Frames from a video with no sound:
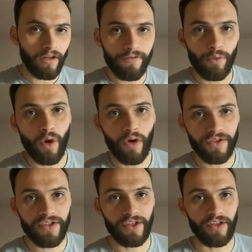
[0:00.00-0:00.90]
for
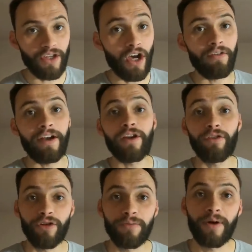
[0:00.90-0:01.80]
what the RA
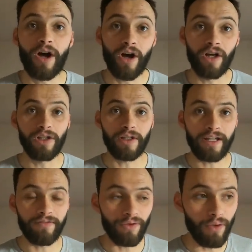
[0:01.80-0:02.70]
group are
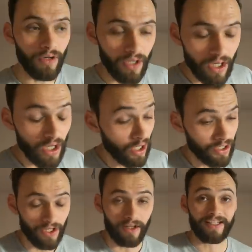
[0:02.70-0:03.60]
looking for.
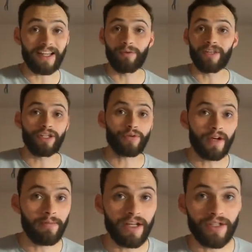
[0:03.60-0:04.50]
So they say within
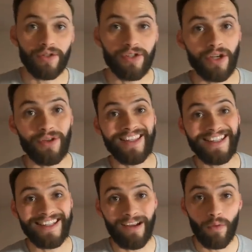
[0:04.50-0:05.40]
20 minutes or so,
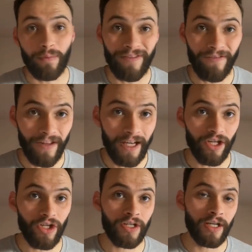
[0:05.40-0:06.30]
this set will be
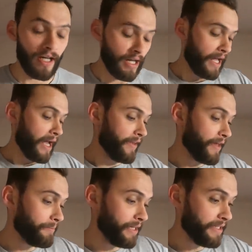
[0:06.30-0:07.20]
finished. And
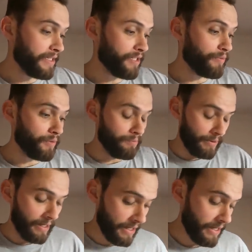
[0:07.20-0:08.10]
that means this would
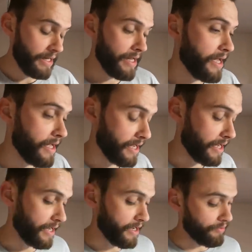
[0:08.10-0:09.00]
be
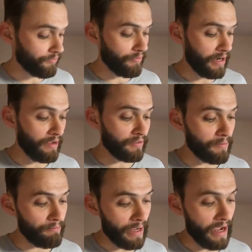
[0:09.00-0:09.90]
at around
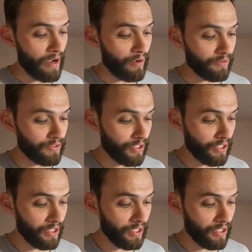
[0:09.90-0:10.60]
about